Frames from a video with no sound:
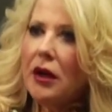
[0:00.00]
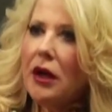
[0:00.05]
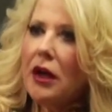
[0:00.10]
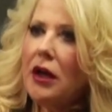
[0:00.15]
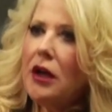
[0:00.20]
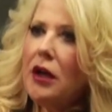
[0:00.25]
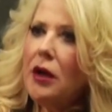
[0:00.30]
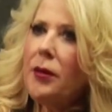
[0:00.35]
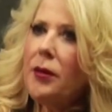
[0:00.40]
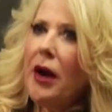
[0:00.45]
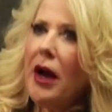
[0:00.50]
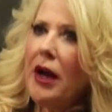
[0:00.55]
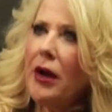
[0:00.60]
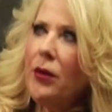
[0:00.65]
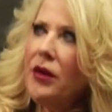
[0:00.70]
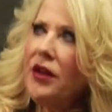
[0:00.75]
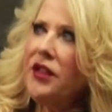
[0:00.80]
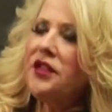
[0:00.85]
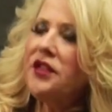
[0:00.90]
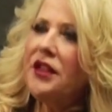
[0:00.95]
I
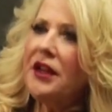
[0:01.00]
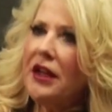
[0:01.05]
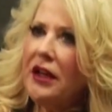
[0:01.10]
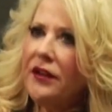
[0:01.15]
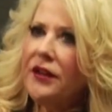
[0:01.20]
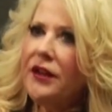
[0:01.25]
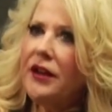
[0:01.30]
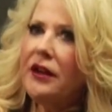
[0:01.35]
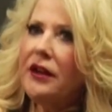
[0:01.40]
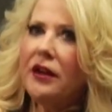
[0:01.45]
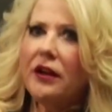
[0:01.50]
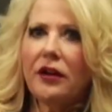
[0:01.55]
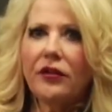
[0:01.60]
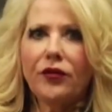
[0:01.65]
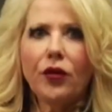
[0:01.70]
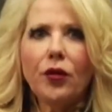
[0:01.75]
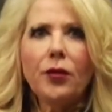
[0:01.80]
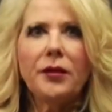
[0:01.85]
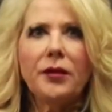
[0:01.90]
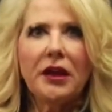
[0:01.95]
would think that
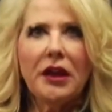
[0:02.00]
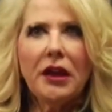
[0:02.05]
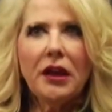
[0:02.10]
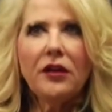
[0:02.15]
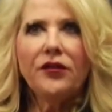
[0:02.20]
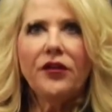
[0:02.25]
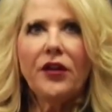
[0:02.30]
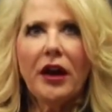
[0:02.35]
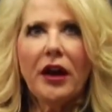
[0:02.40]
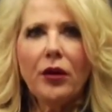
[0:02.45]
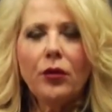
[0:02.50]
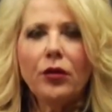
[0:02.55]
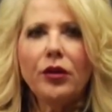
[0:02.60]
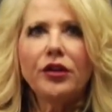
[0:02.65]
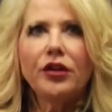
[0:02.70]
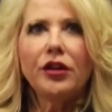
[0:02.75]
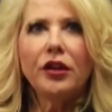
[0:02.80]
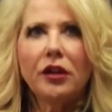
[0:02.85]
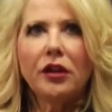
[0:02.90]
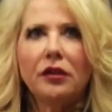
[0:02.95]
for me, if I were
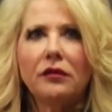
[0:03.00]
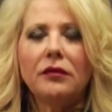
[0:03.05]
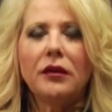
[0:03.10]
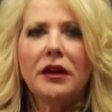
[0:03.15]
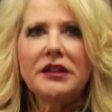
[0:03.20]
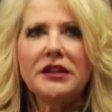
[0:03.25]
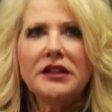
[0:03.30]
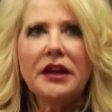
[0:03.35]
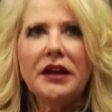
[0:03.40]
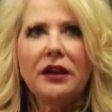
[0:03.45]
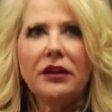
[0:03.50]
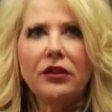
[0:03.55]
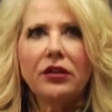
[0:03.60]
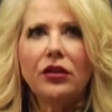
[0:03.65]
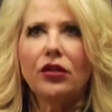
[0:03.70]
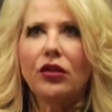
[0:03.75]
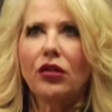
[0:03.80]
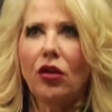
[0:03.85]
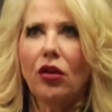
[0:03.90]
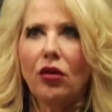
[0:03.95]
to attend
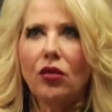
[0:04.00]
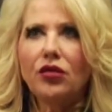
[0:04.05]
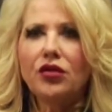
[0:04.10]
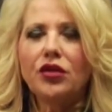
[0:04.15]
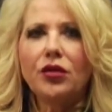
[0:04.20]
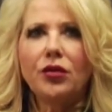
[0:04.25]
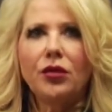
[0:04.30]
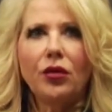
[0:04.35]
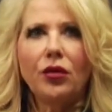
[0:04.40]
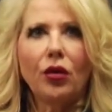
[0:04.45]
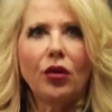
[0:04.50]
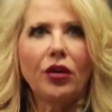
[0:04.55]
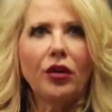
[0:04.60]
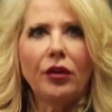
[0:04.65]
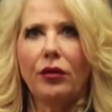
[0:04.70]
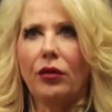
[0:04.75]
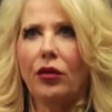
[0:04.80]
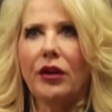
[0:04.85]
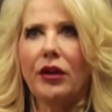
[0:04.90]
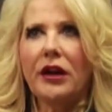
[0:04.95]
or go to
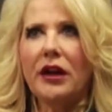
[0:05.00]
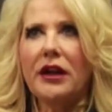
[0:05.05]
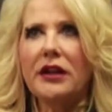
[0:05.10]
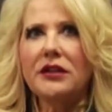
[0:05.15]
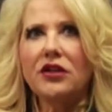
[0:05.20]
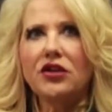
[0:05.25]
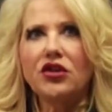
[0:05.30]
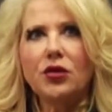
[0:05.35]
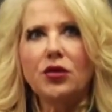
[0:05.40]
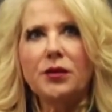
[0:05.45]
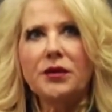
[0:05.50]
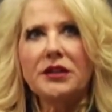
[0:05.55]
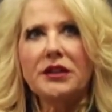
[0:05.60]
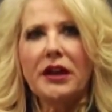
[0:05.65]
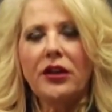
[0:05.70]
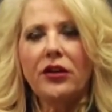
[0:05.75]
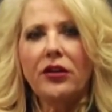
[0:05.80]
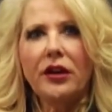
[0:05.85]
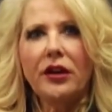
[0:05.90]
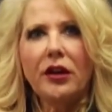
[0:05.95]
or organize a Super
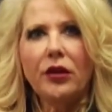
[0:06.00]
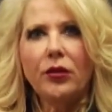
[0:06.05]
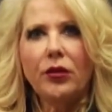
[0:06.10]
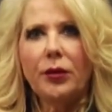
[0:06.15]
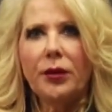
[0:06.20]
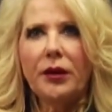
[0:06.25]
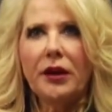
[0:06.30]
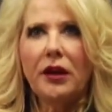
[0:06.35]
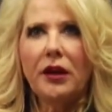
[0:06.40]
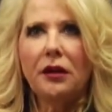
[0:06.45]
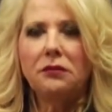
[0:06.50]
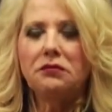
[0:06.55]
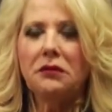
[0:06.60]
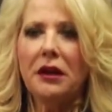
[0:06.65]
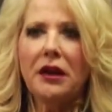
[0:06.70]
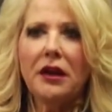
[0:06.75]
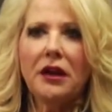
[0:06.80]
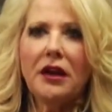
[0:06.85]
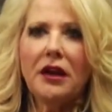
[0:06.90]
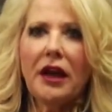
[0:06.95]
Saturday, it would be,
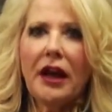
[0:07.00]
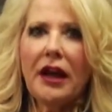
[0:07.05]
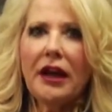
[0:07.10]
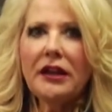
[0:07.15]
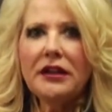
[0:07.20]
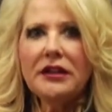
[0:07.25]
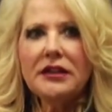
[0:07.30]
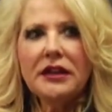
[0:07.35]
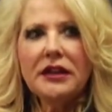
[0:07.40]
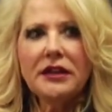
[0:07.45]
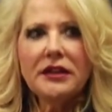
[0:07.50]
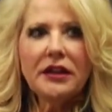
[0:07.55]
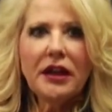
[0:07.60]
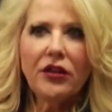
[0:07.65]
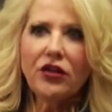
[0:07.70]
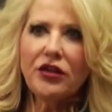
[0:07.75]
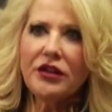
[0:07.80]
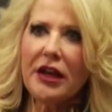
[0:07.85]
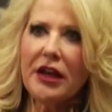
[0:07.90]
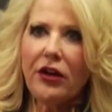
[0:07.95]
hey, let's get
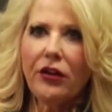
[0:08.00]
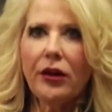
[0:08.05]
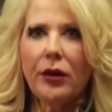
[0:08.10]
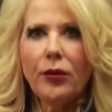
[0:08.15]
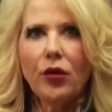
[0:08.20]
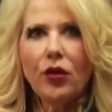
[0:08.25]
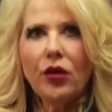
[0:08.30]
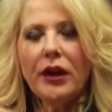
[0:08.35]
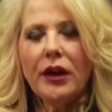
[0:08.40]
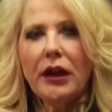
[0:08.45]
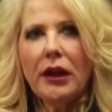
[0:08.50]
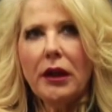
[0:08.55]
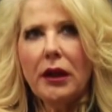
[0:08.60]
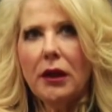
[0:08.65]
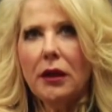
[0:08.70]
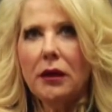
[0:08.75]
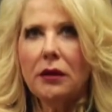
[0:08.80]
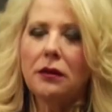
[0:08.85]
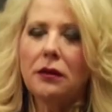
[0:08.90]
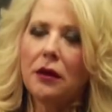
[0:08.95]
together Saturday
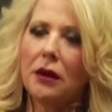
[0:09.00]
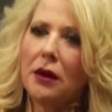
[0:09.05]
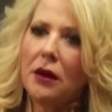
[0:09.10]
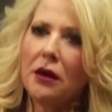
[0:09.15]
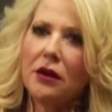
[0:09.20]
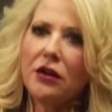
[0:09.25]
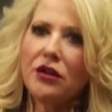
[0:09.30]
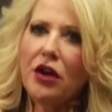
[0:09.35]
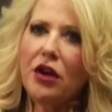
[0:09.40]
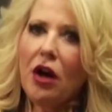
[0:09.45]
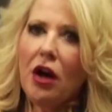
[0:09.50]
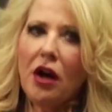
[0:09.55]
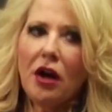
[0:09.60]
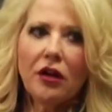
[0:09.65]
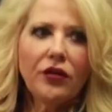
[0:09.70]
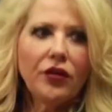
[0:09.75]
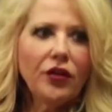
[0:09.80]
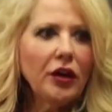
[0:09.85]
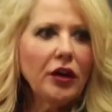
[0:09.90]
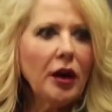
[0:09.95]
morning and
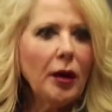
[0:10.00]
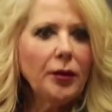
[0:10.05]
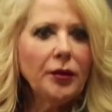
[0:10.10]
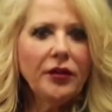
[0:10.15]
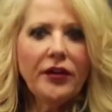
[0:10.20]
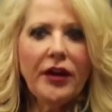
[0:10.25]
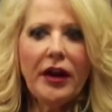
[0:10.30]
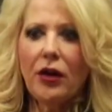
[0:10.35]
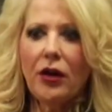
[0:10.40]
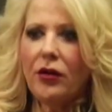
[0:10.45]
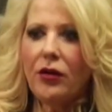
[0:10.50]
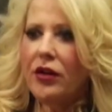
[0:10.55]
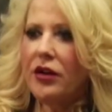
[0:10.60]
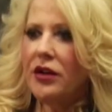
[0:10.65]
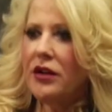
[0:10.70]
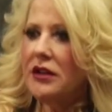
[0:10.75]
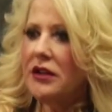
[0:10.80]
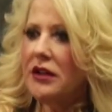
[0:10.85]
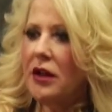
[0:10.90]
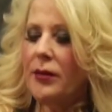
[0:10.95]
talk for a couple of
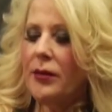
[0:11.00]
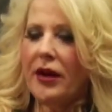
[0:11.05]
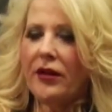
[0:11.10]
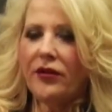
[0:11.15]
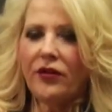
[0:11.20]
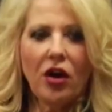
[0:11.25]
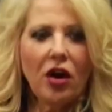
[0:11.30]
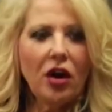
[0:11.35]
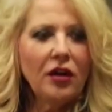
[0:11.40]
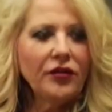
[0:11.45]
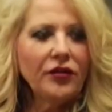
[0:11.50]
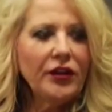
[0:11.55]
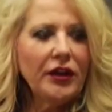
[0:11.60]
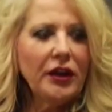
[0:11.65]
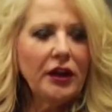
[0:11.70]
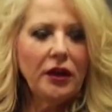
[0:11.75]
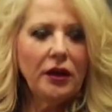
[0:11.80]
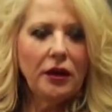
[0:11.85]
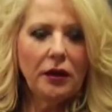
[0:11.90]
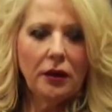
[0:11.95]
hours, come have
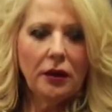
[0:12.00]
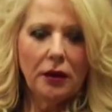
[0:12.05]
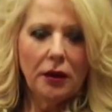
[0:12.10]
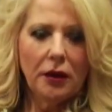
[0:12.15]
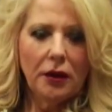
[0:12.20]
coffee.